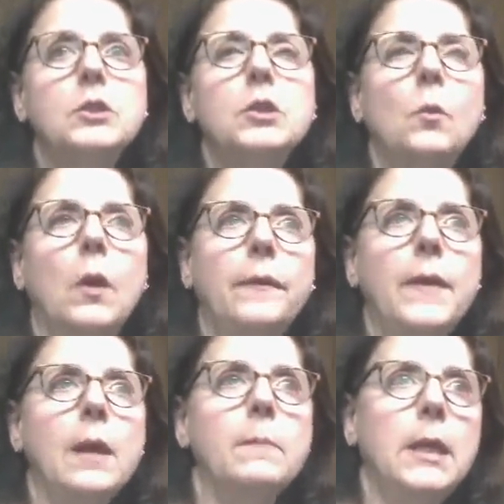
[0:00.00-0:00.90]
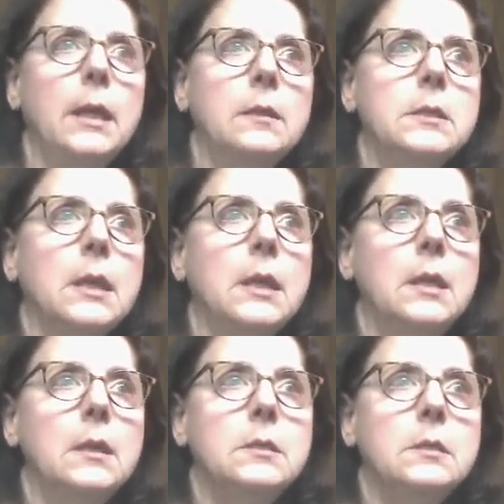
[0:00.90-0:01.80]
So what that means
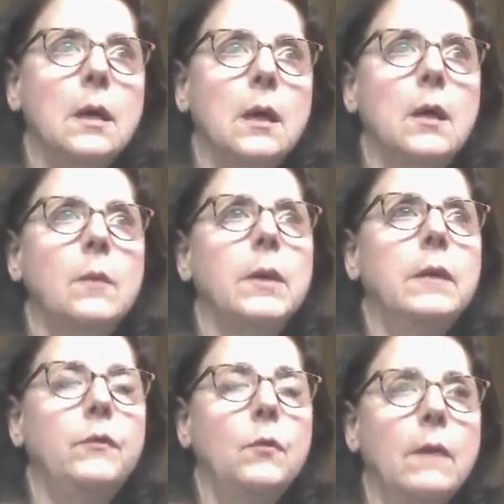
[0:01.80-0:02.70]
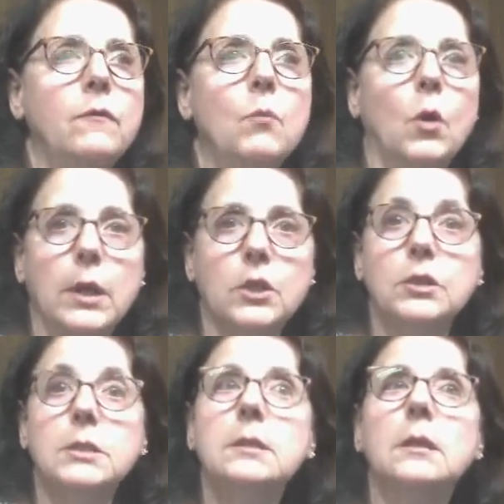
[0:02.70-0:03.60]
is, if you have a mortgage, it
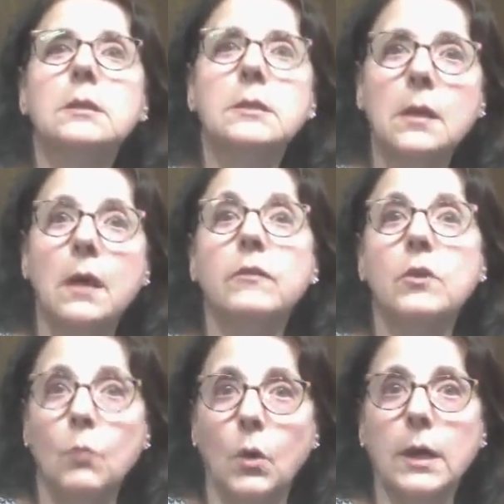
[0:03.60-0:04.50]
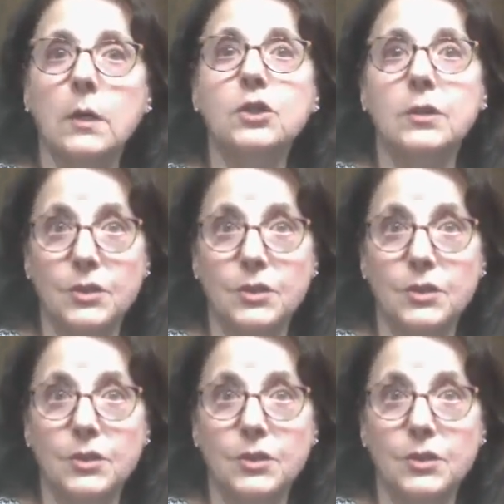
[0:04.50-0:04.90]
still has to cover the mortgage, because the